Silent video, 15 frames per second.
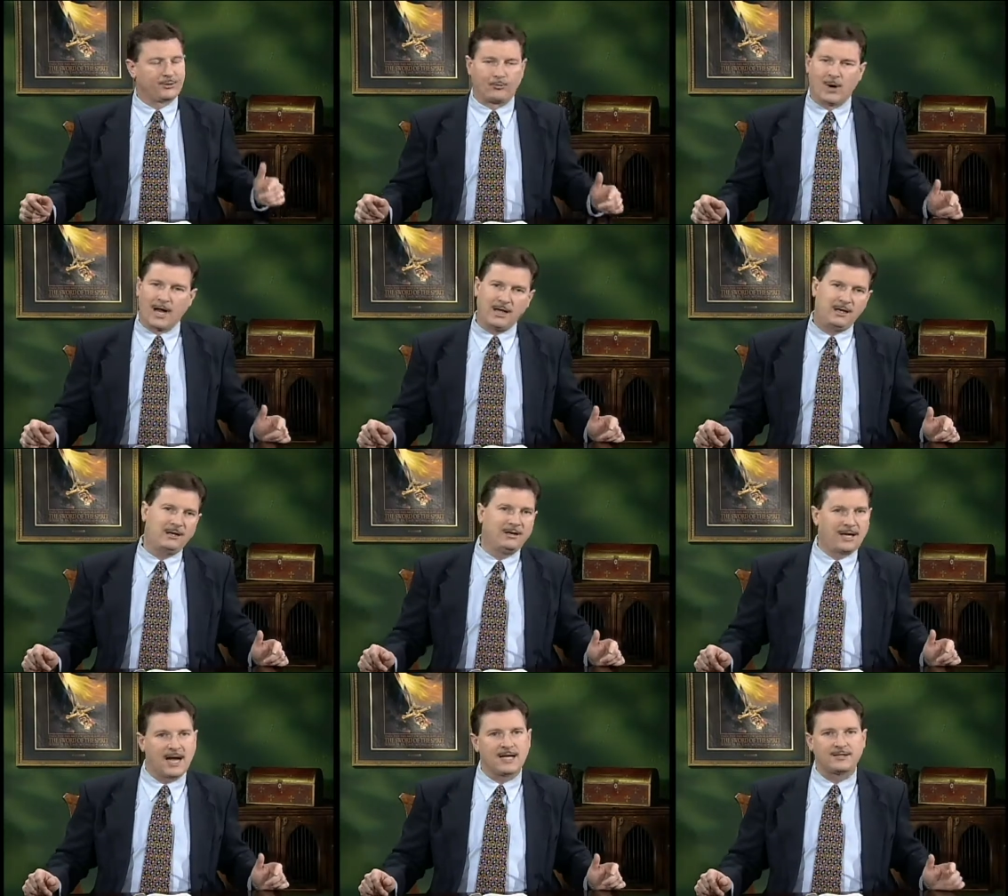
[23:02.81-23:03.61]
raining
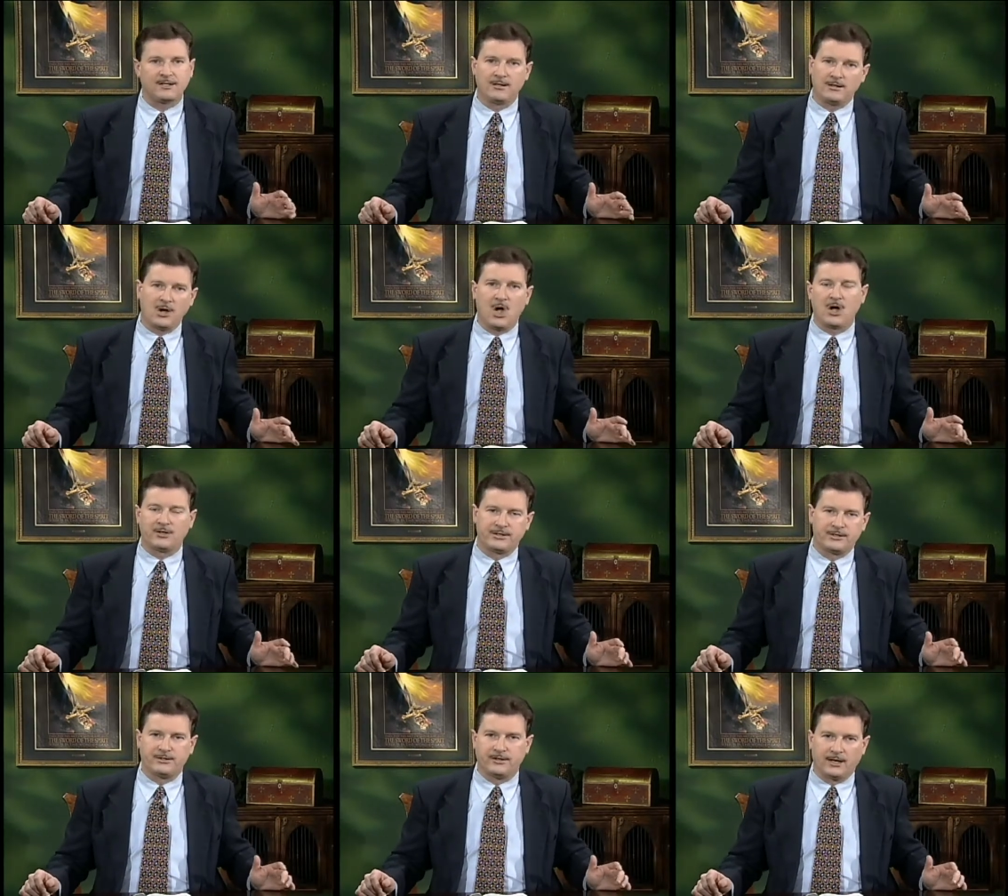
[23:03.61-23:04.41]
cats and
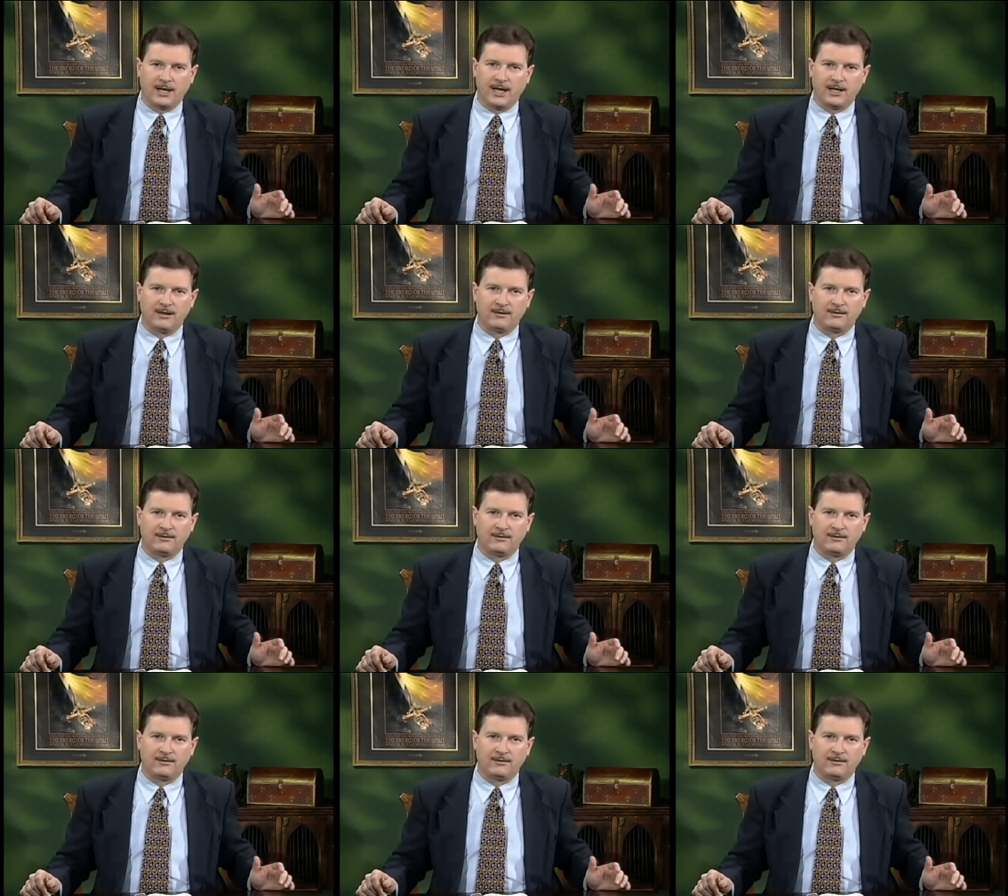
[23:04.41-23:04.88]
dogs today.